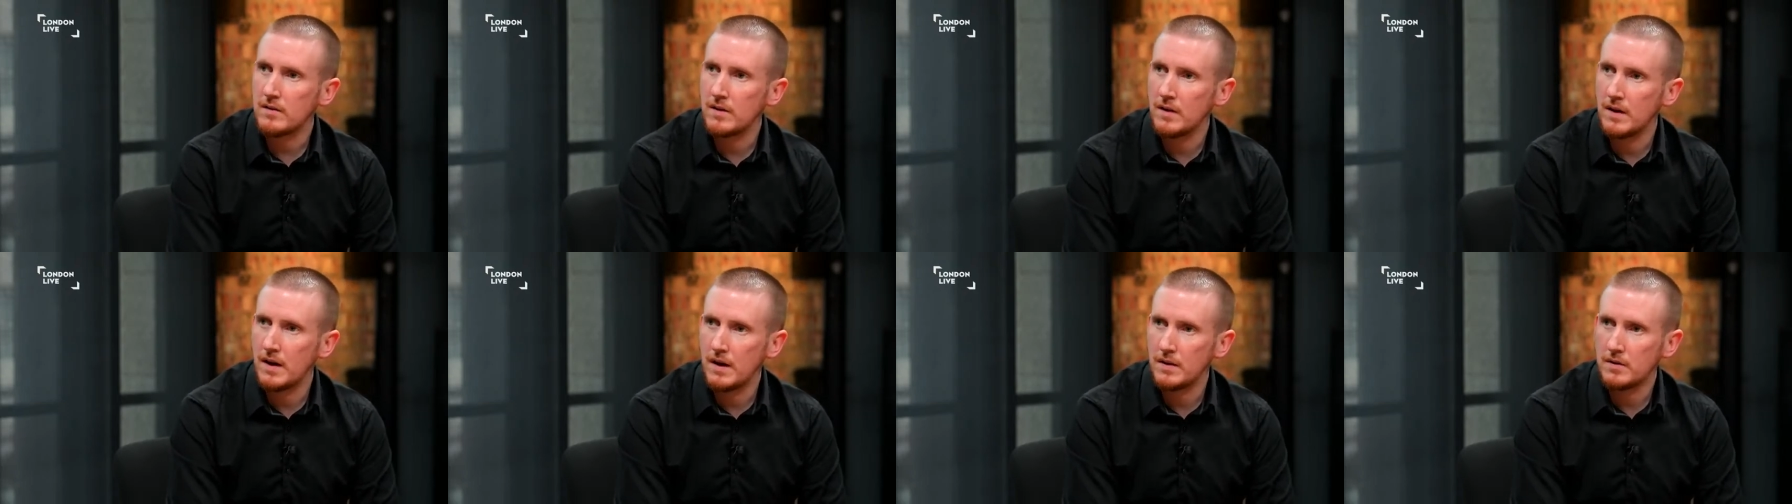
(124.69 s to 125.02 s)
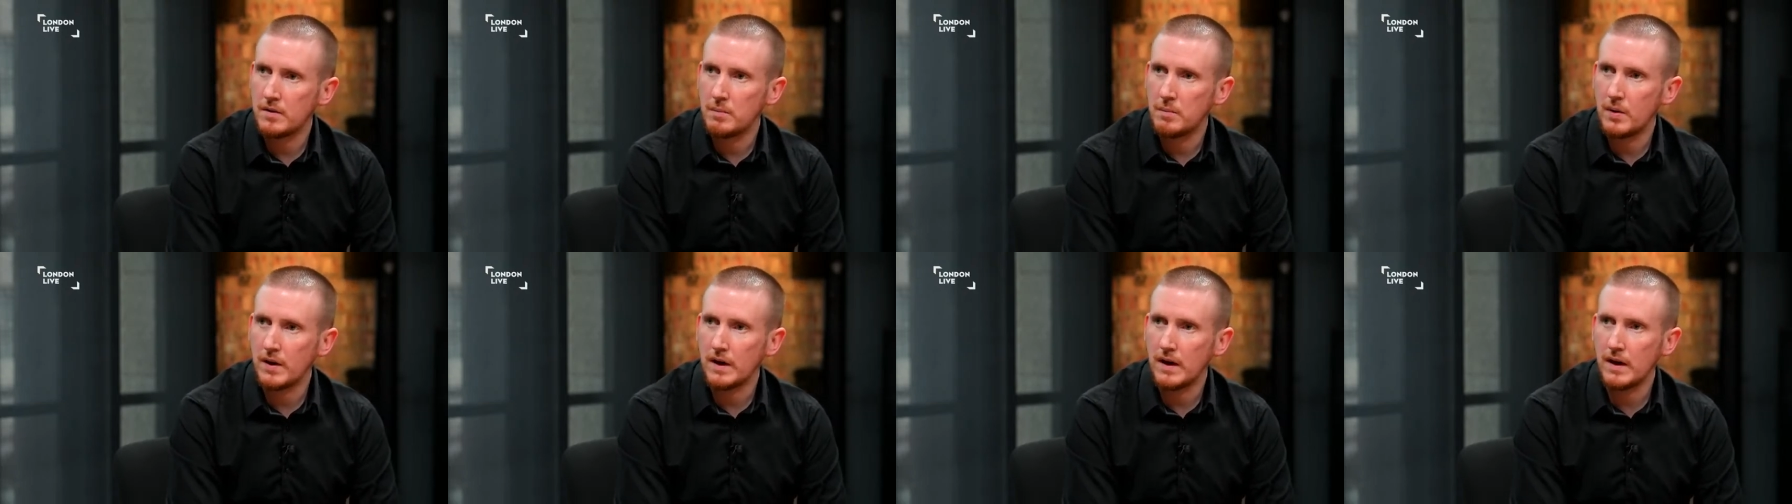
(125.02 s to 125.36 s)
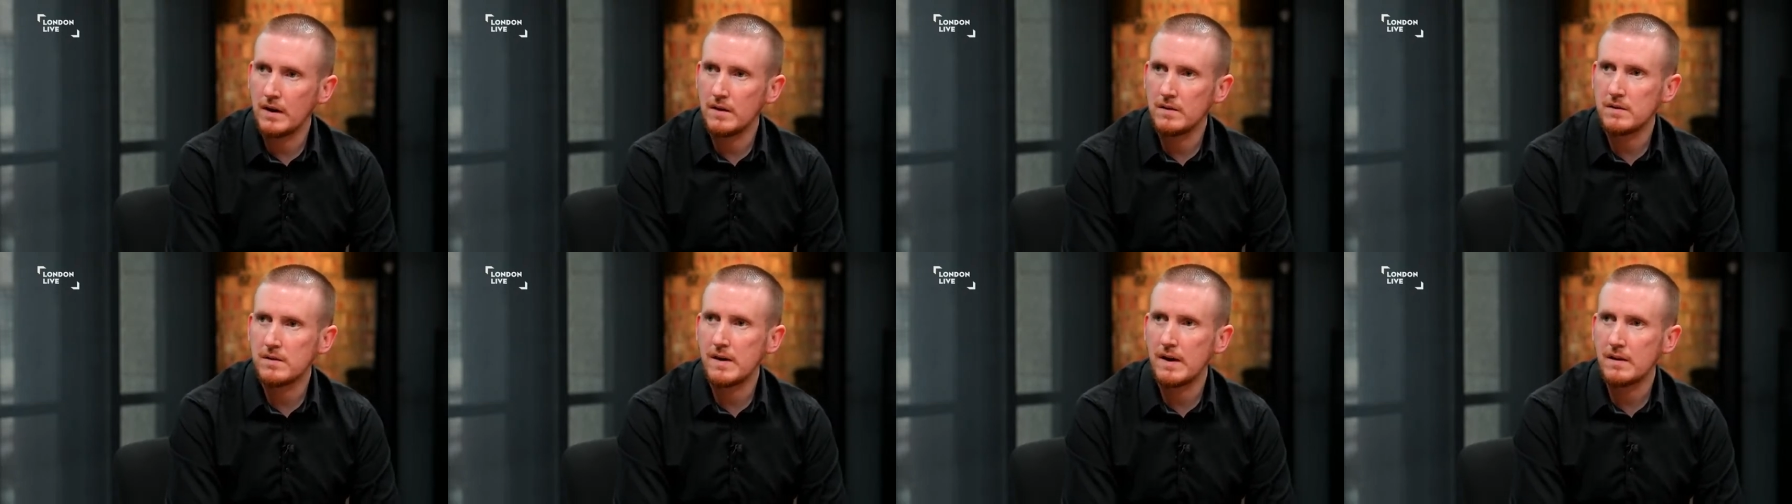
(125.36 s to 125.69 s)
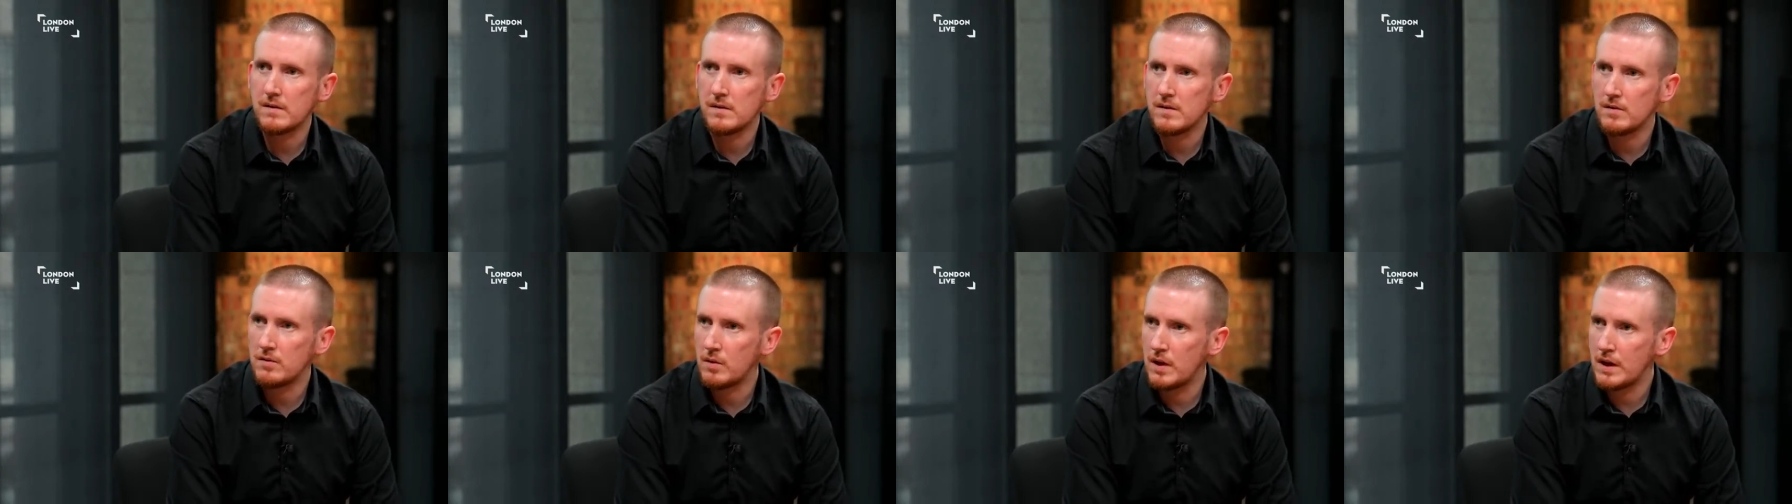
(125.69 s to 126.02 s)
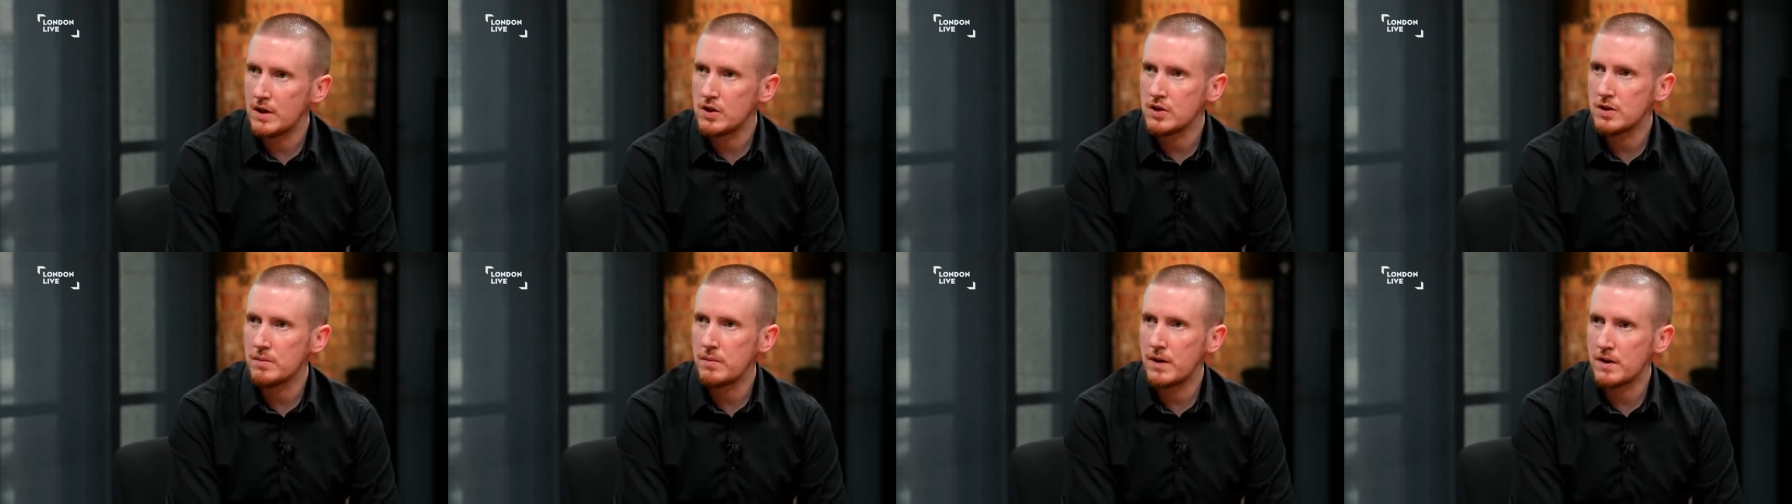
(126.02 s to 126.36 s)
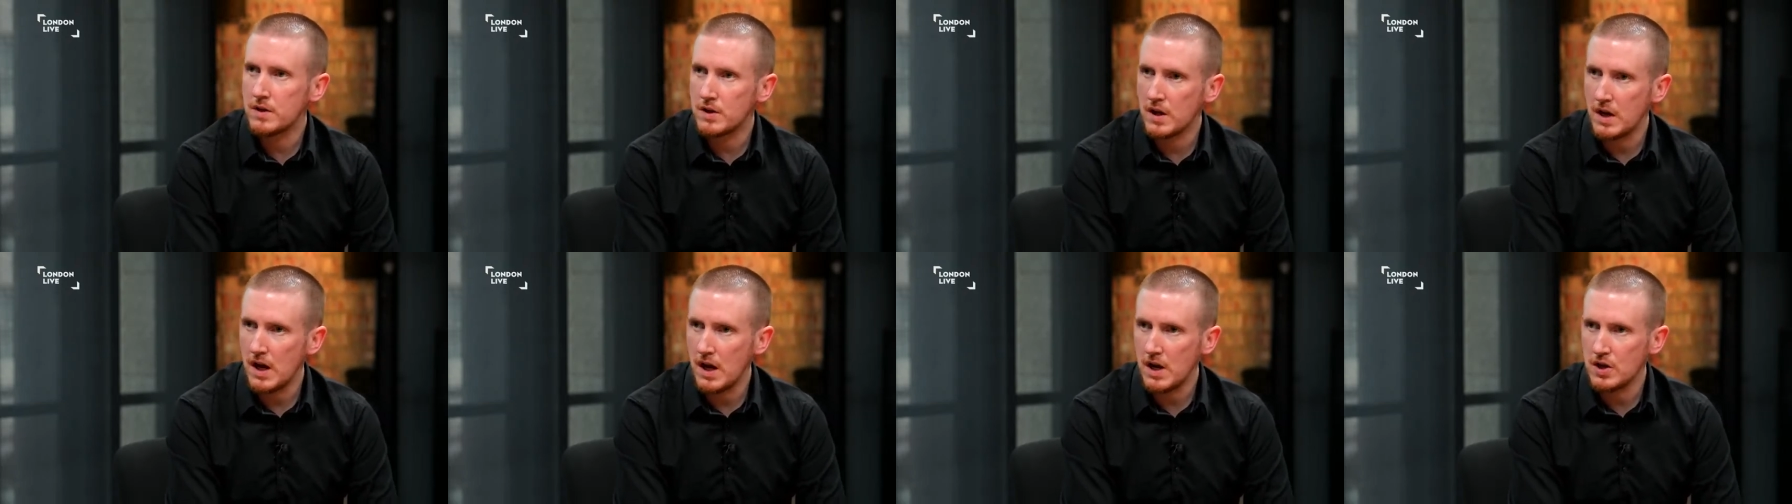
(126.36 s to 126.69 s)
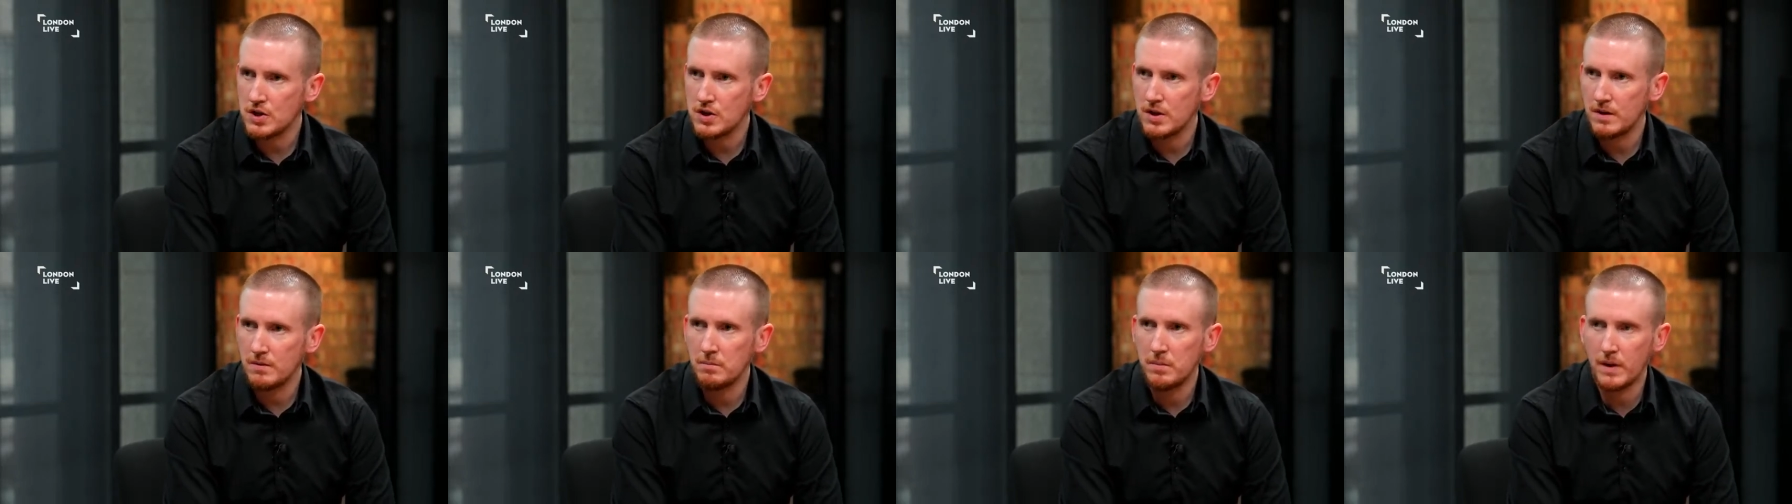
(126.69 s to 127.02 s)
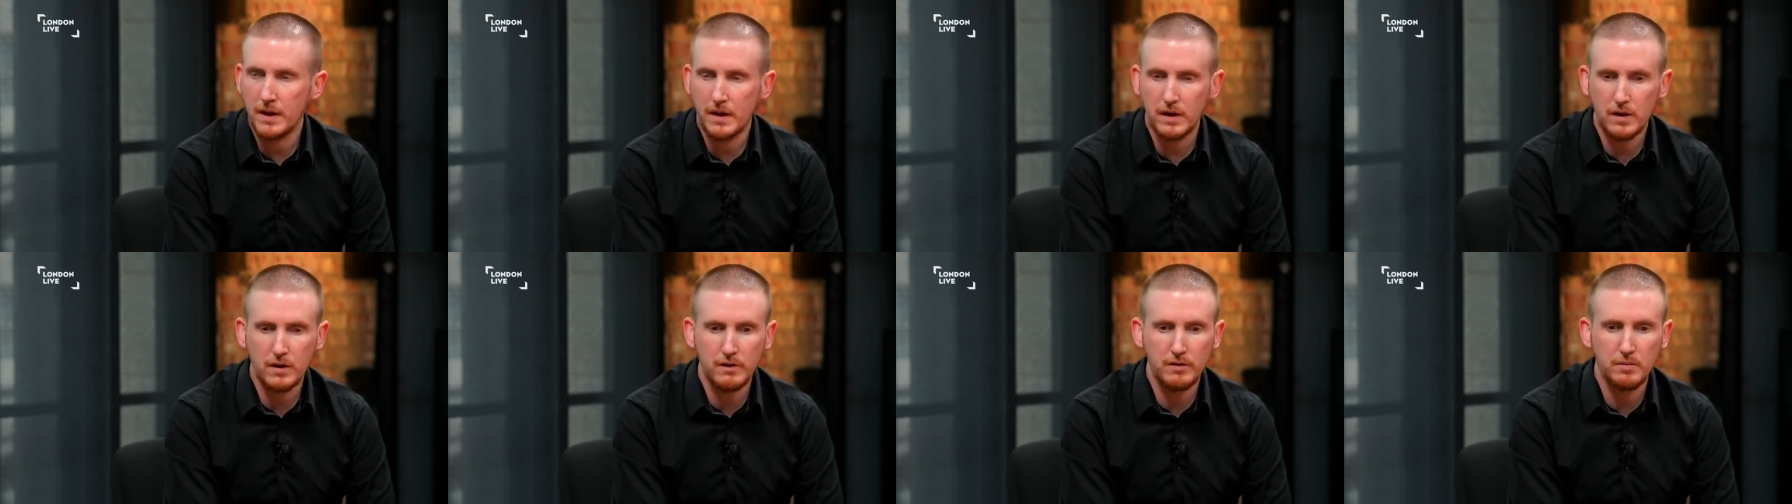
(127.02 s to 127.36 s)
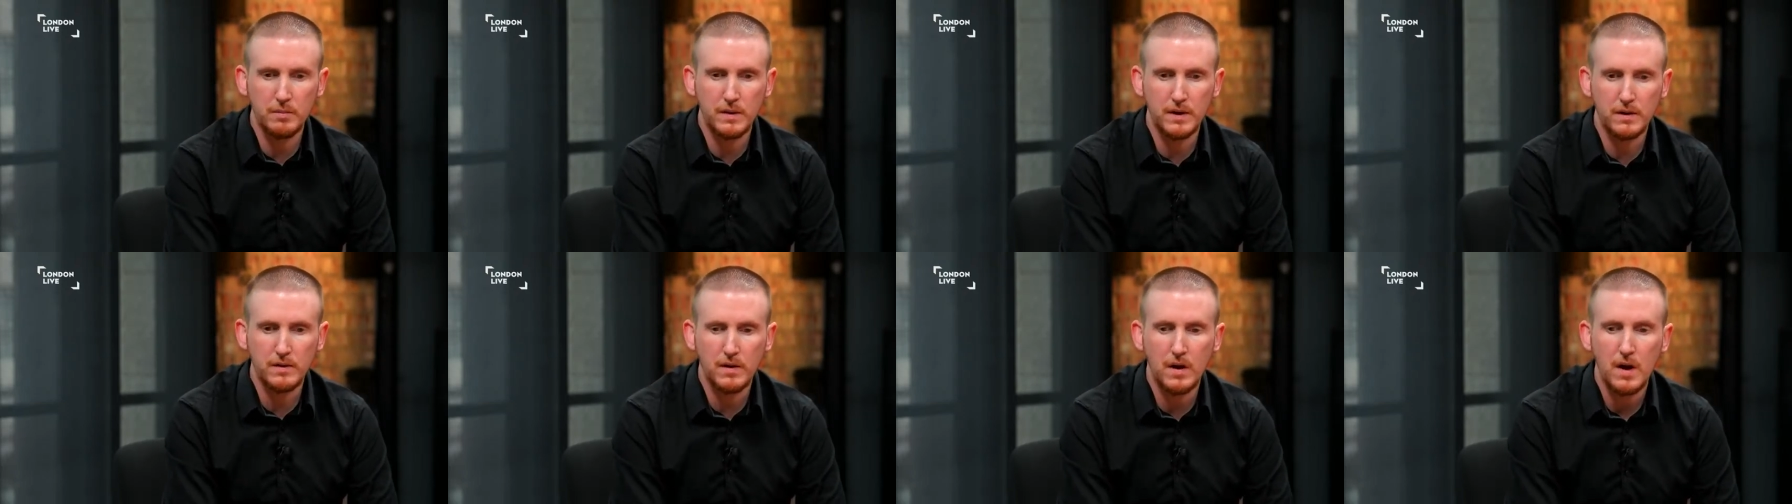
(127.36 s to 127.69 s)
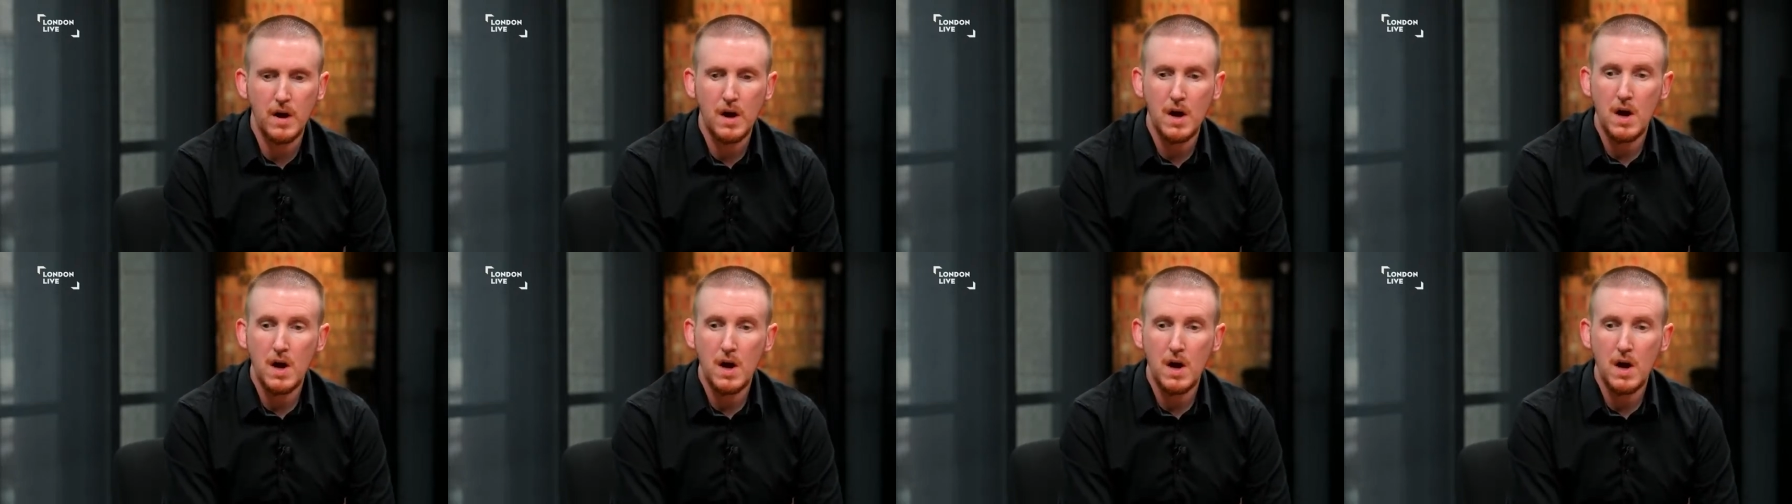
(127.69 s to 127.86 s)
to bring in sex and relationship education by the government.